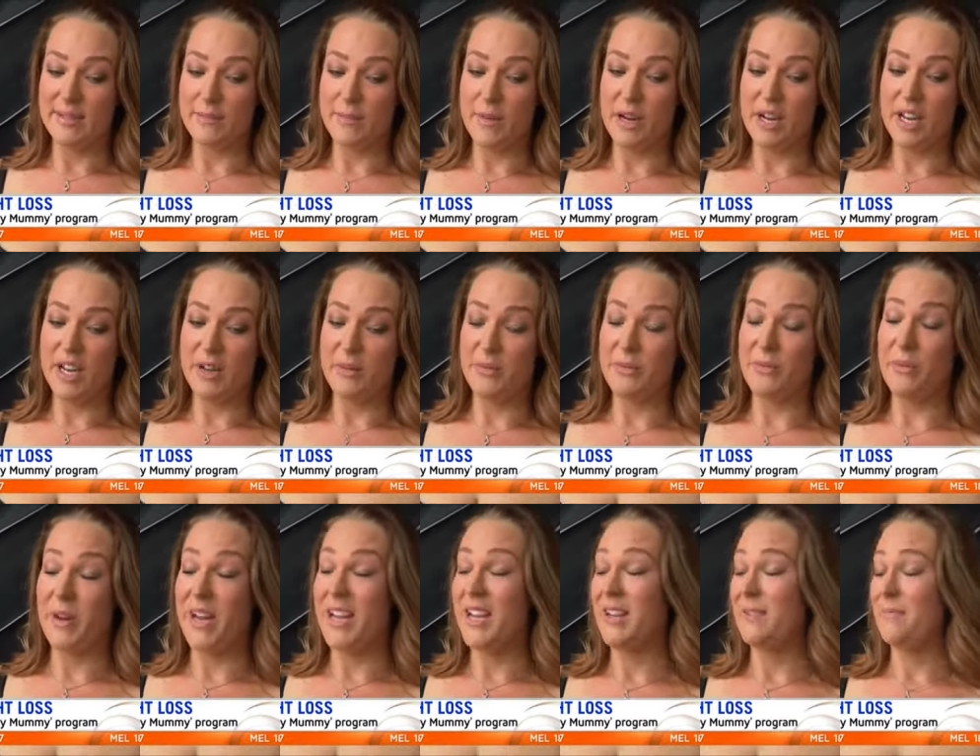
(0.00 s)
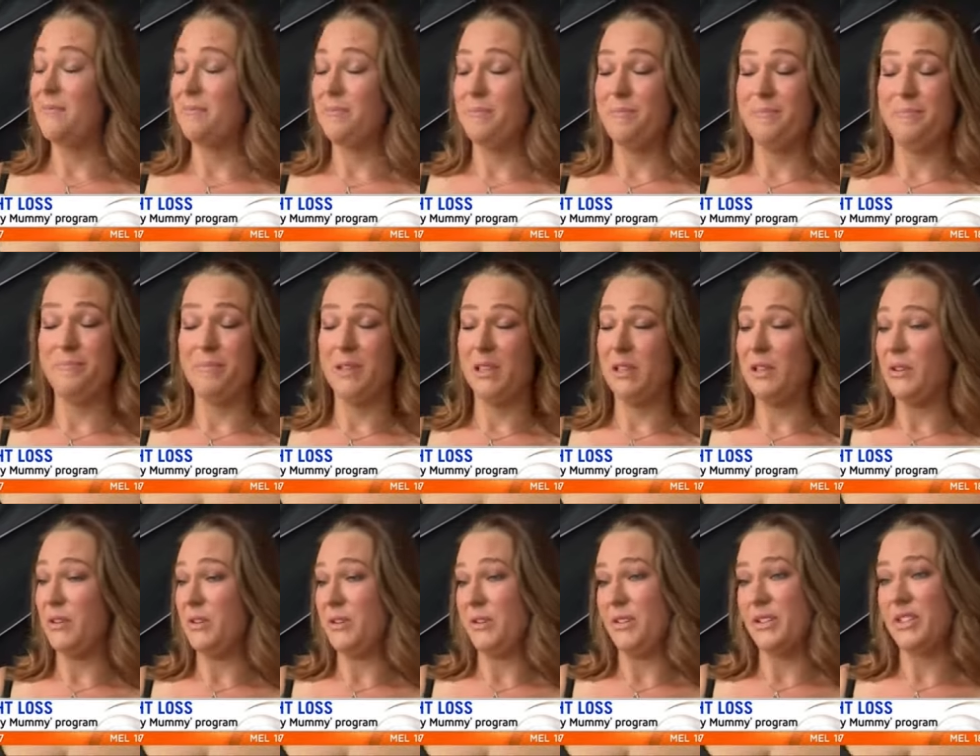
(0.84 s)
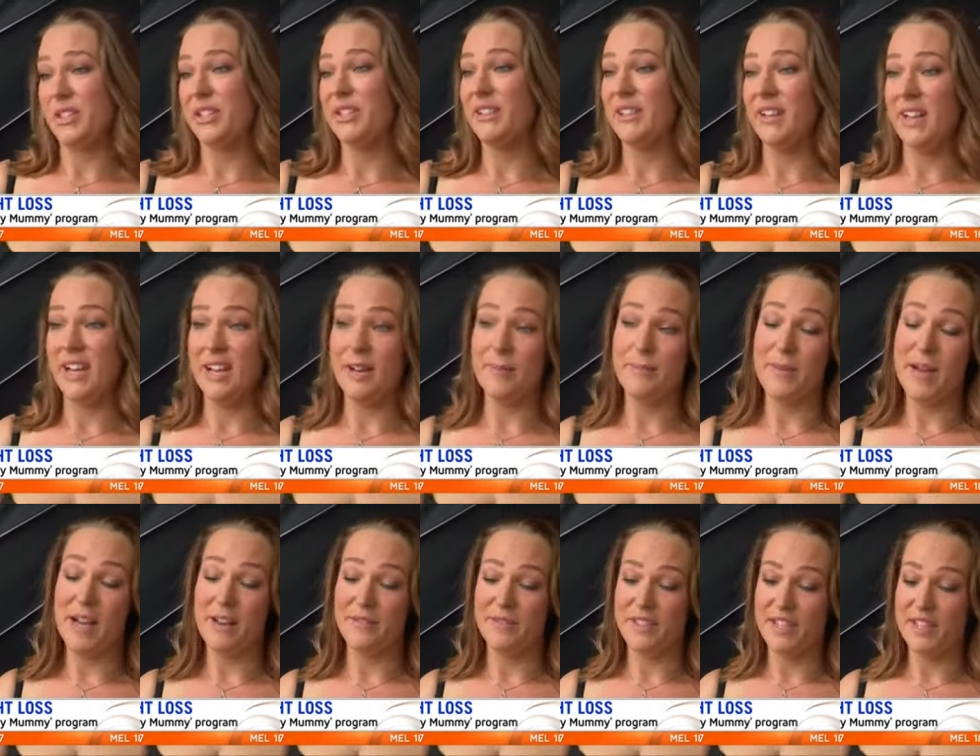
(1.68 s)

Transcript: my weight ballooned um, after